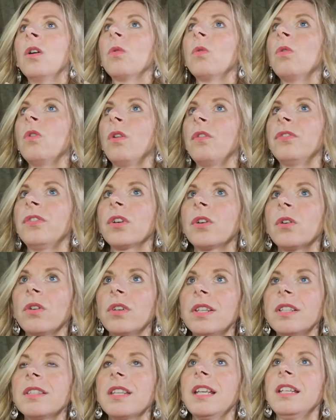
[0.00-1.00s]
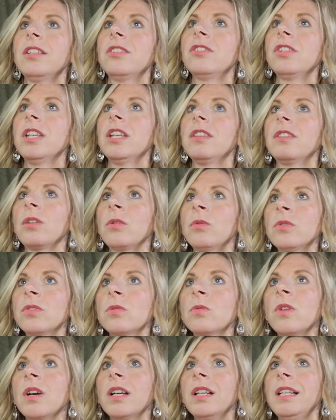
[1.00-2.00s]
or of the goddess energy, those
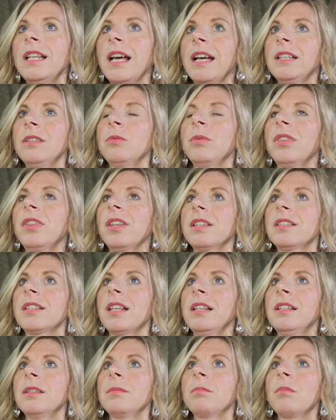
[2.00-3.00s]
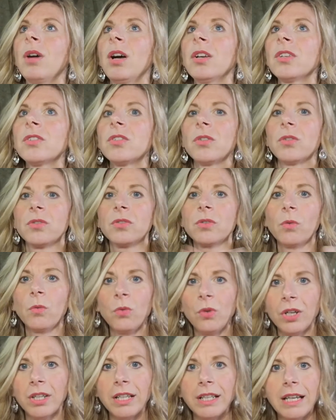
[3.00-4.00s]
who are aligned with ascended masters
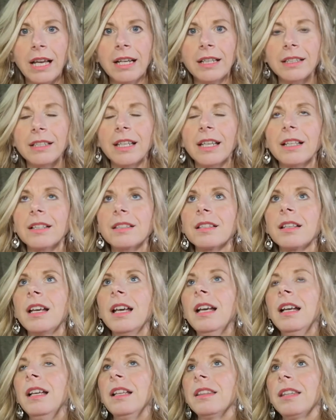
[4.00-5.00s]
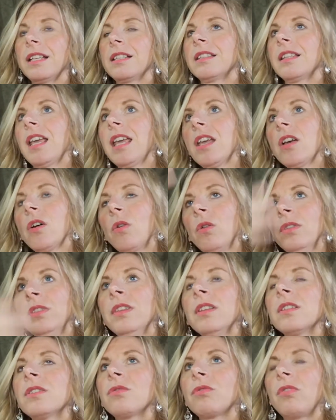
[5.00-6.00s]
or galactics. They say on
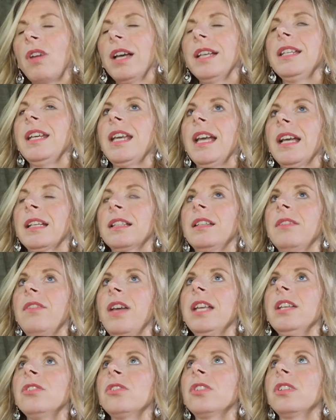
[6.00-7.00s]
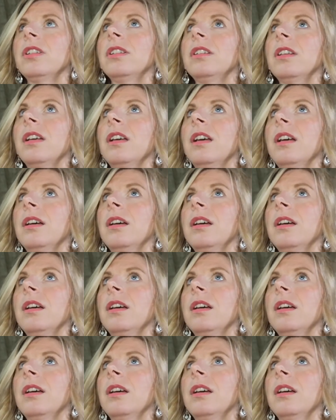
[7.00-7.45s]
this Friday activation,